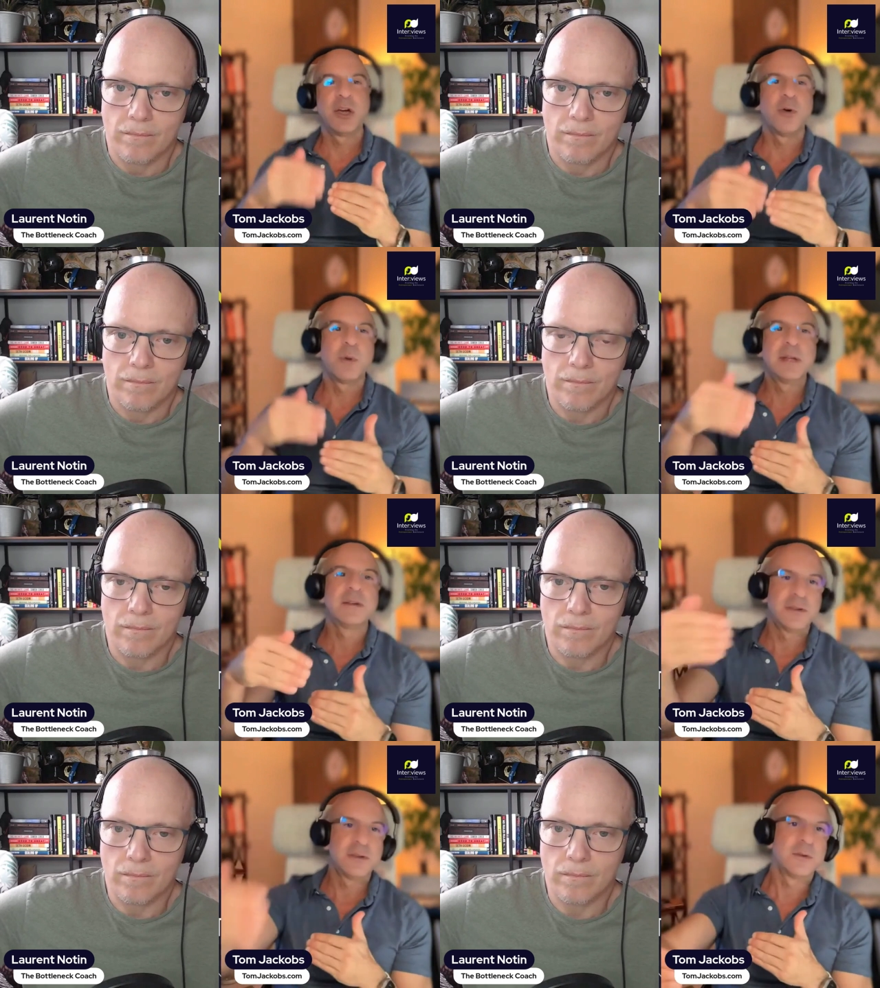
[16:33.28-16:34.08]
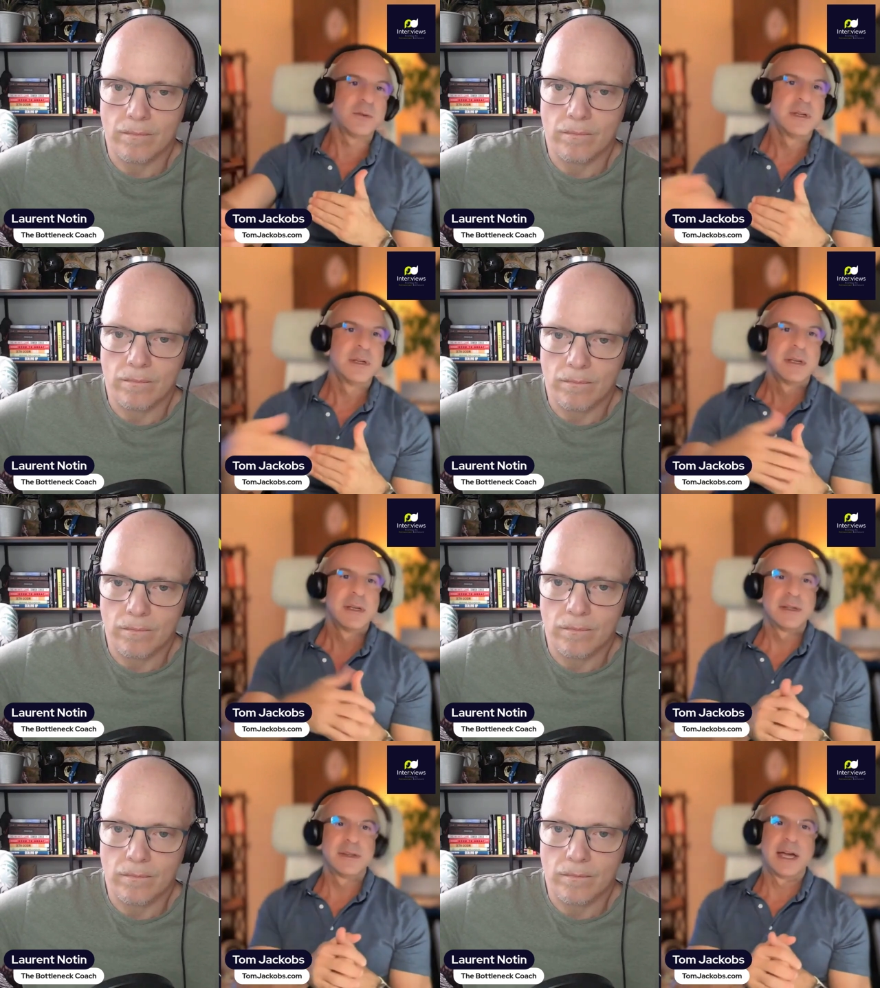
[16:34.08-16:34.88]
Speaker 1: into
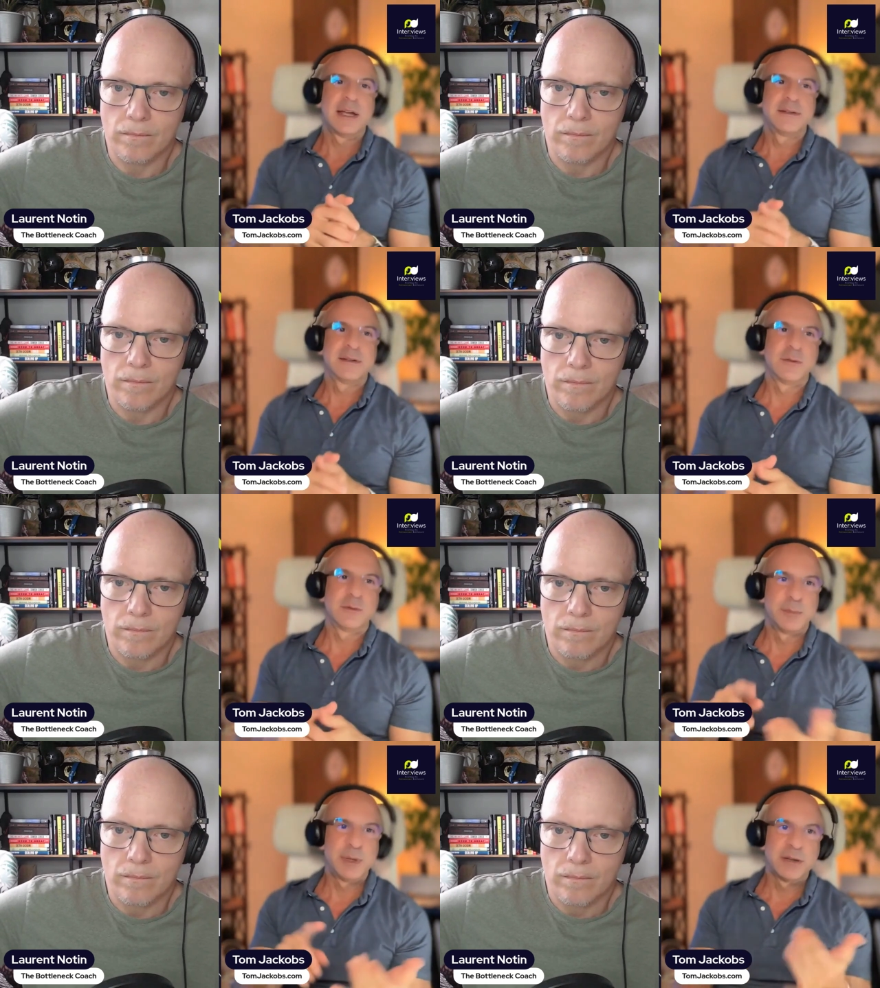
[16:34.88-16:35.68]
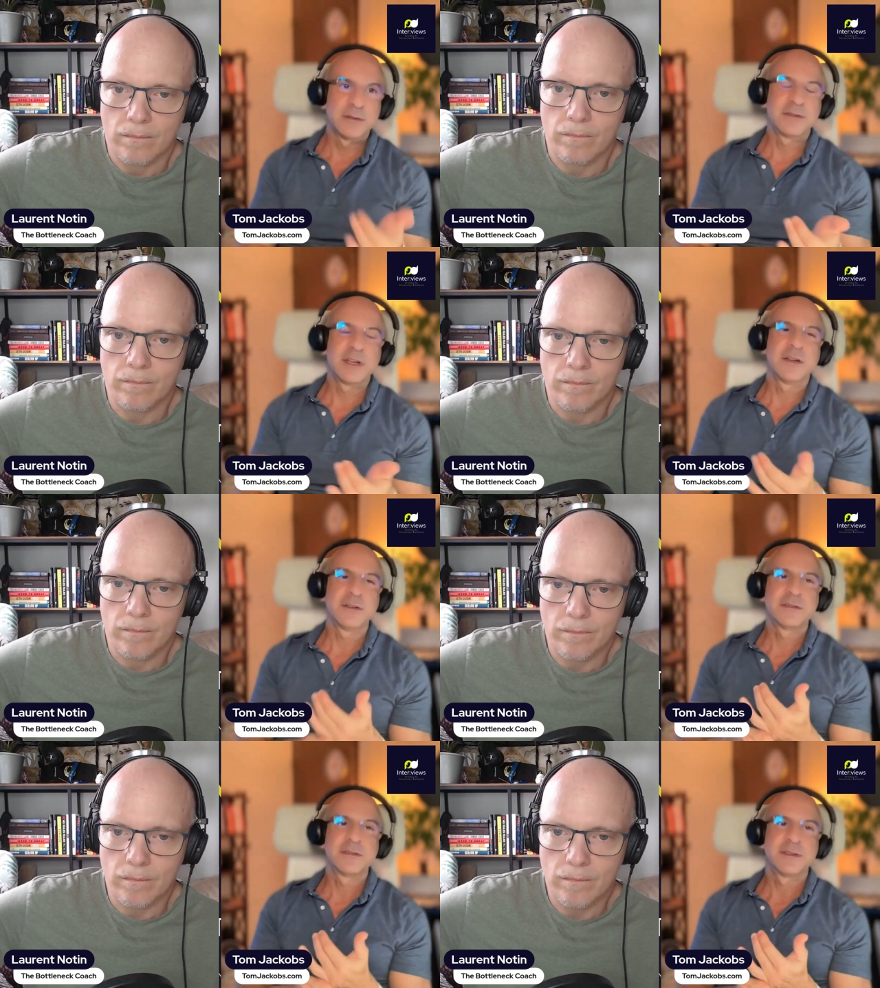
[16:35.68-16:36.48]
that it was because of
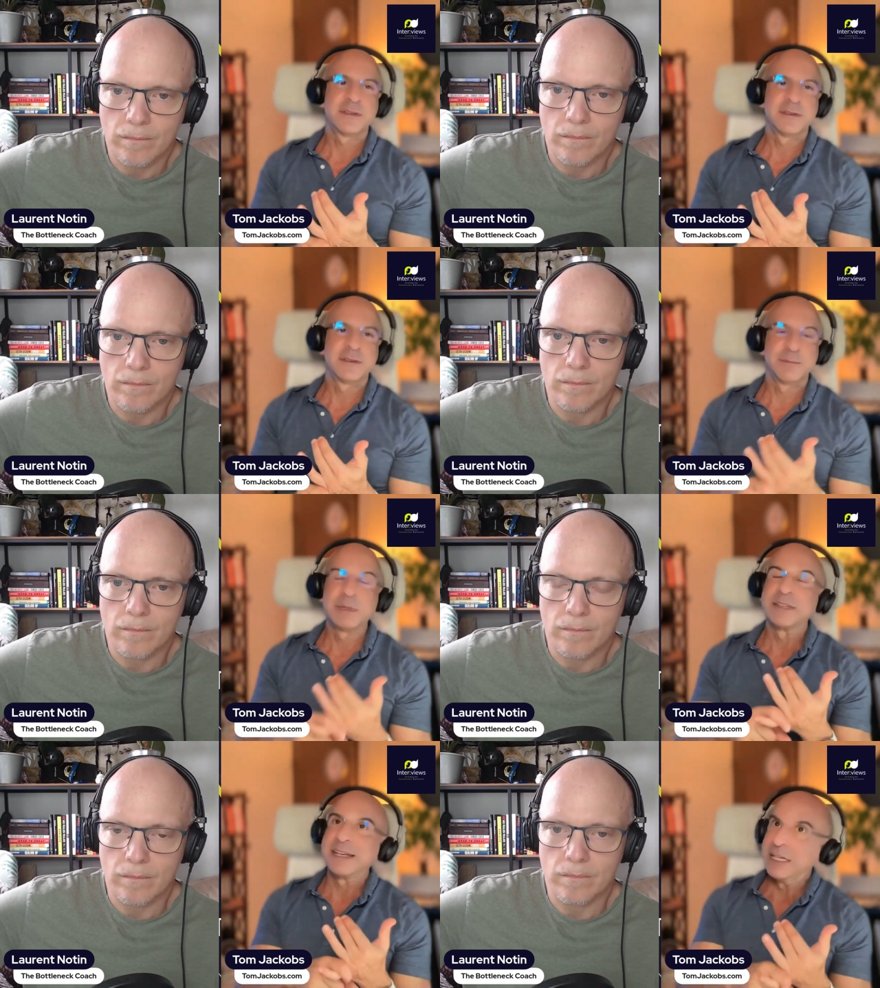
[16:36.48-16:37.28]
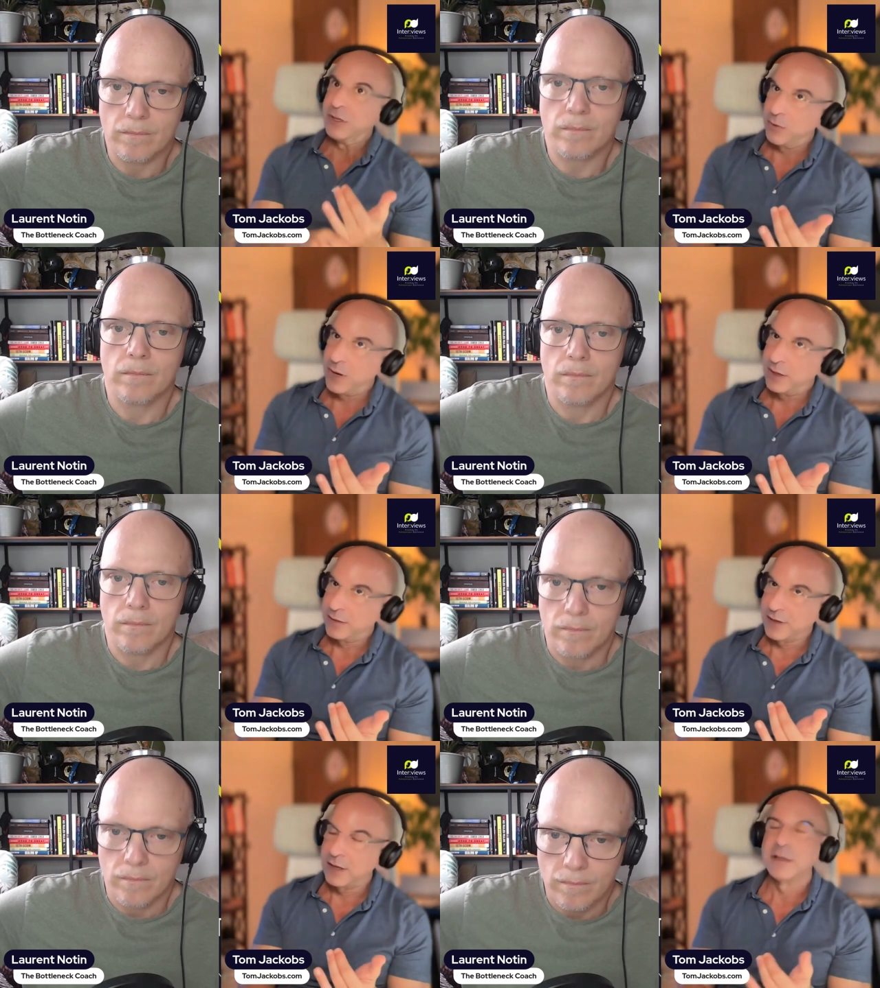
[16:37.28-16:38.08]
sales, because I didn't know how to
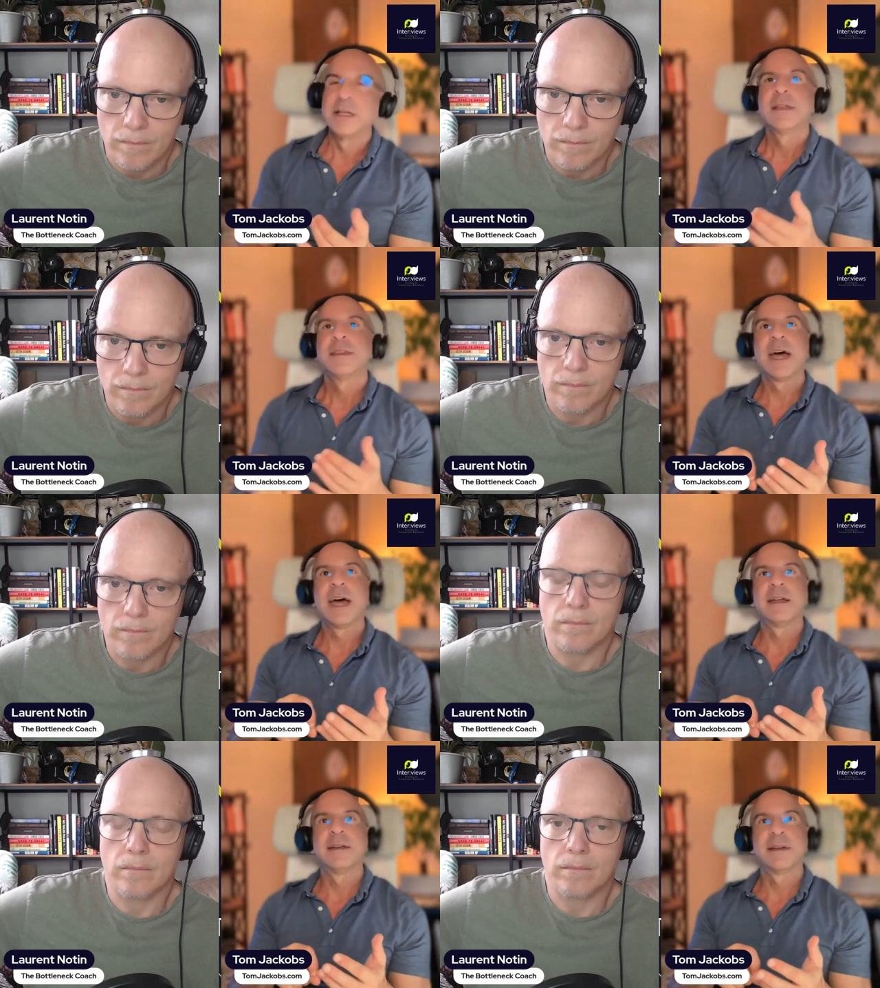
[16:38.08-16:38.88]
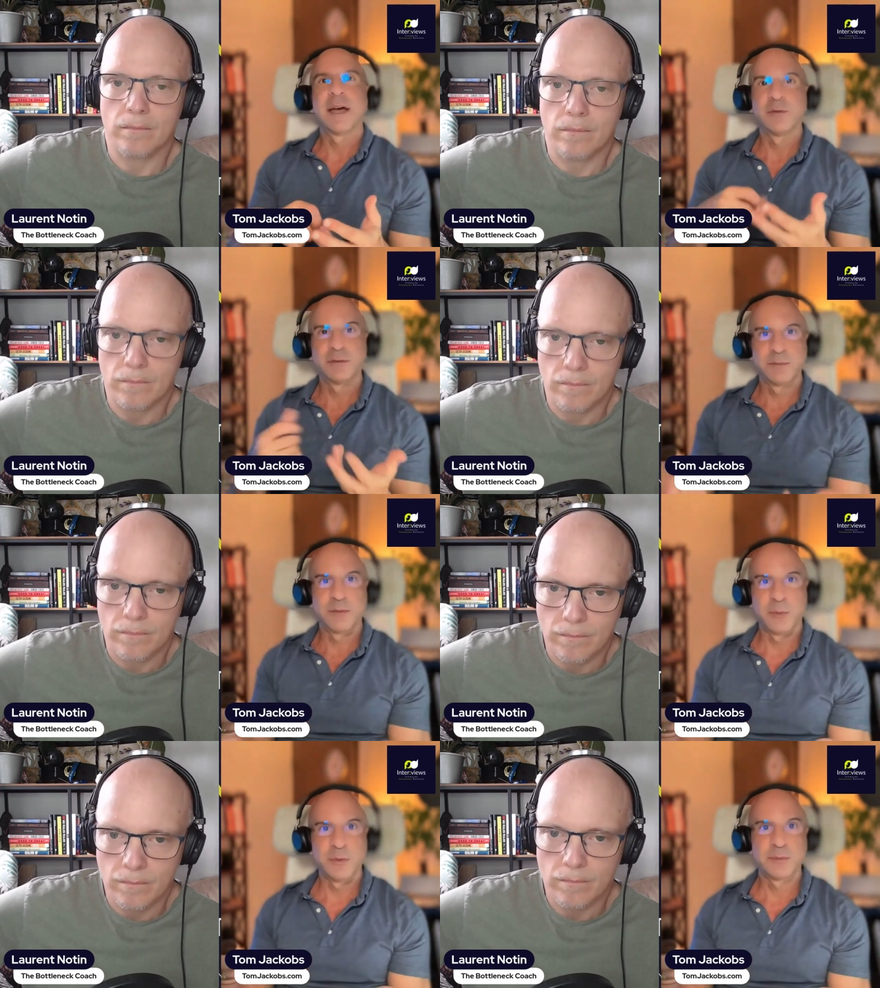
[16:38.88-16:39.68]
sell, that I was
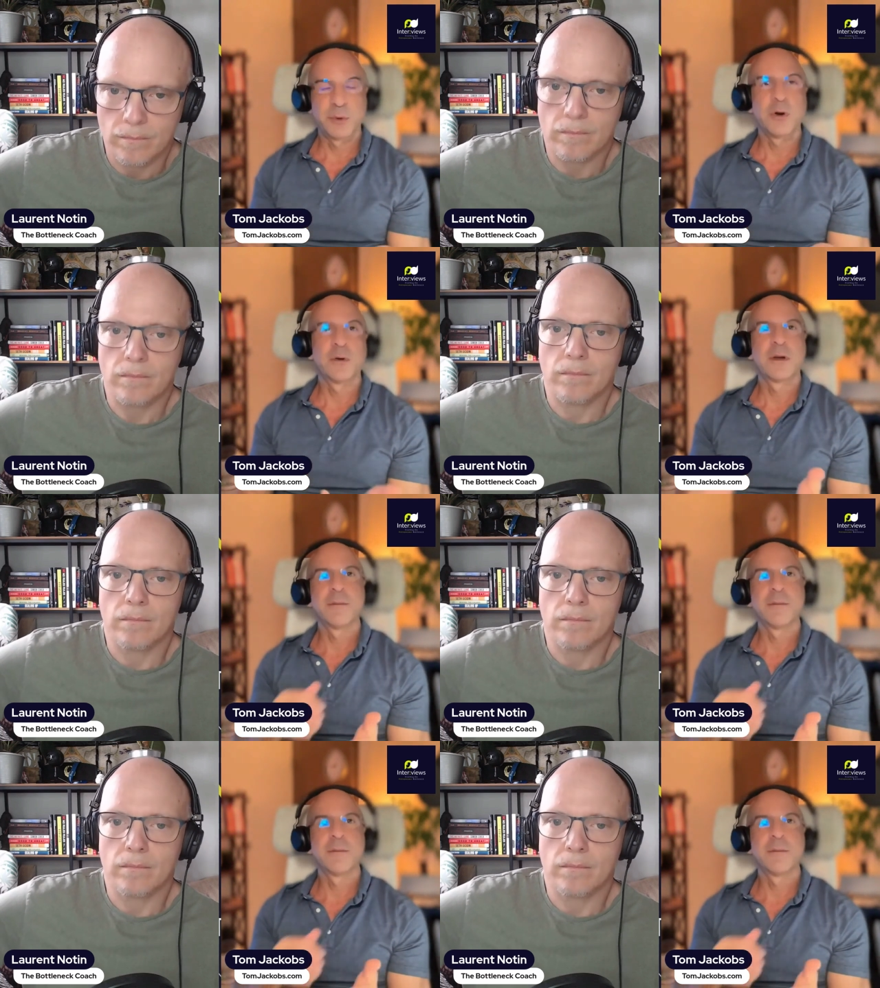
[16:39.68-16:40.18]
almost broke.